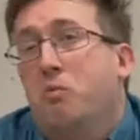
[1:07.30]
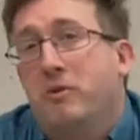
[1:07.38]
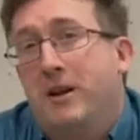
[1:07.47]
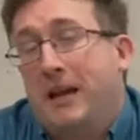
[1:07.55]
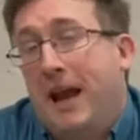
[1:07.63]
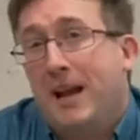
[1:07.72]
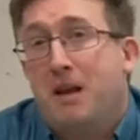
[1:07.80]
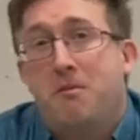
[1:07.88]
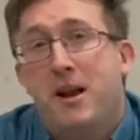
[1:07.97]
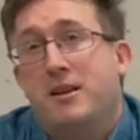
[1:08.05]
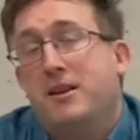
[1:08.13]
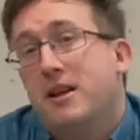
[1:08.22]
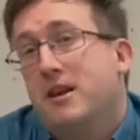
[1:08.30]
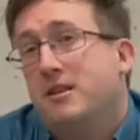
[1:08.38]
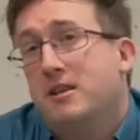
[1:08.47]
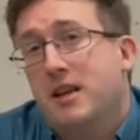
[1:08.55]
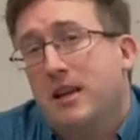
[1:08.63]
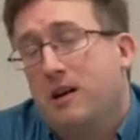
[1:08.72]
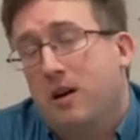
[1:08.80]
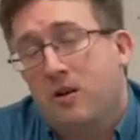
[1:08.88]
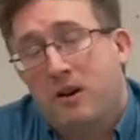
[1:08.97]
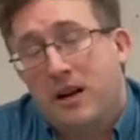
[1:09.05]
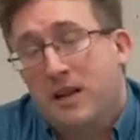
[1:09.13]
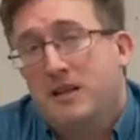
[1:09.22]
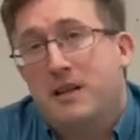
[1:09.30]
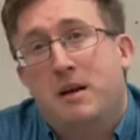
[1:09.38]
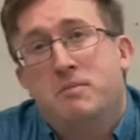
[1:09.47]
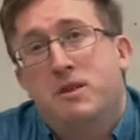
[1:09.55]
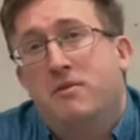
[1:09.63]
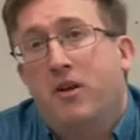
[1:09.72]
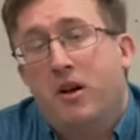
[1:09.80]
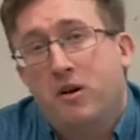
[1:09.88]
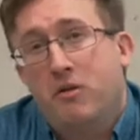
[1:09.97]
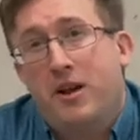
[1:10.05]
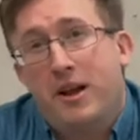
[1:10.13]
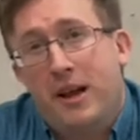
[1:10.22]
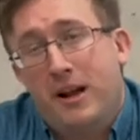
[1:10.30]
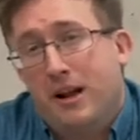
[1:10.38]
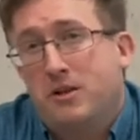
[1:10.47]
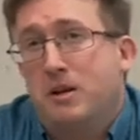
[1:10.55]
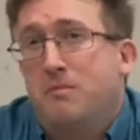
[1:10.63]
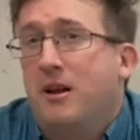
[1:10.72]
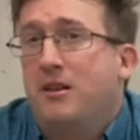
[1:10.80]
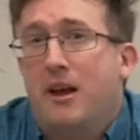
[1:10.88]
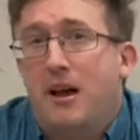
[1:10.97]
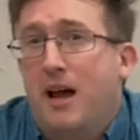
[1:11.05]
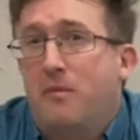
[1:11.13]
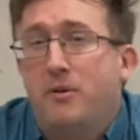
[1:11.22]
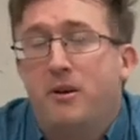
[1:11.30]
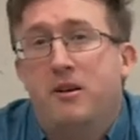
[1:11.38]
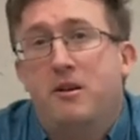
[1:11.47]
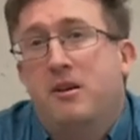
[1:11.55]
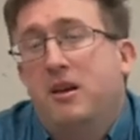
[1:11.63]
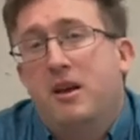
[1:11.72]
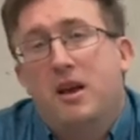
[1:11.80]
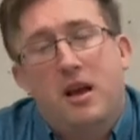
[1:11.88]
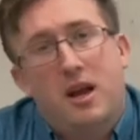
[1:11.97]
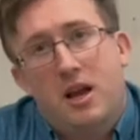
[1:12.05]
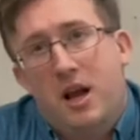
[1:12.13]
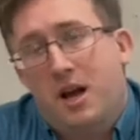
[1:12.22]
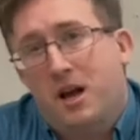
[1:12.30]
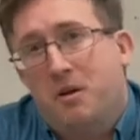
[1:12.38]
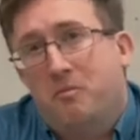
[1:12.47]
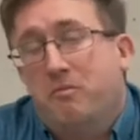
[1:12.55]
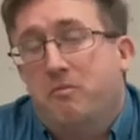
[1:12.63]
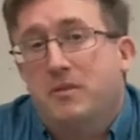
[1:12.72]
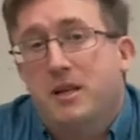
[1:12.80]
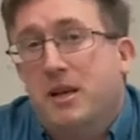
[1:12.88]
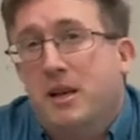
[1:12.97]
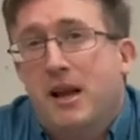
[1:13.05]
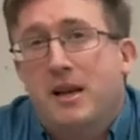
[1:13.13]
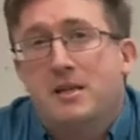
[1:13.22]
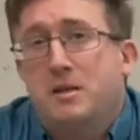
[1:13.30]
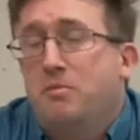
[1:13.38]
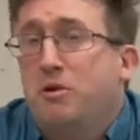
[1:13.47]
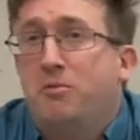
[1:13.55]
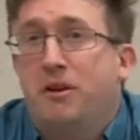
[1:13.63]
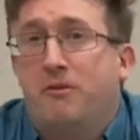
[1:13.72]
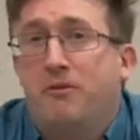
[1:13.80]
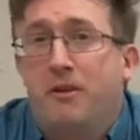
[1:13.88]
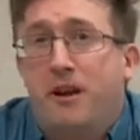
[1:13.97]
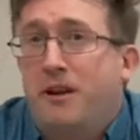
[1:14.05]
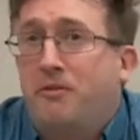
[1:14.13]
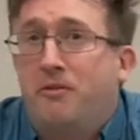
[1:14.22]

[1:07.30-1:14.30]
Can it make THC? Are there enzymes involved that can actually make that happen? DNA is the blueprint for life.